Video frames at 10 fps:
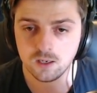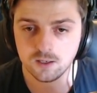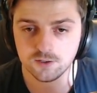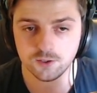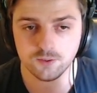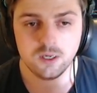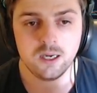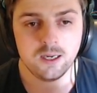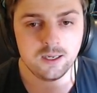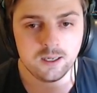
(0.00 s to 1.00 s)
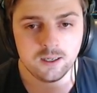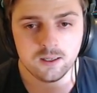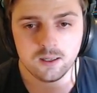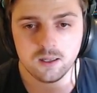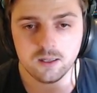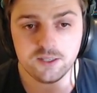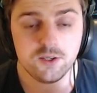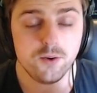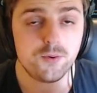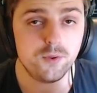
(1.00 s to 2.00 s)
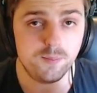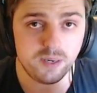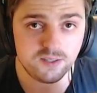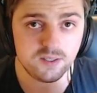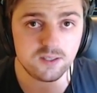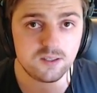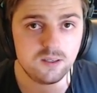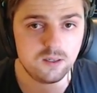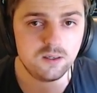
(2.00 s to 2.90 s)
So let's go through the basics.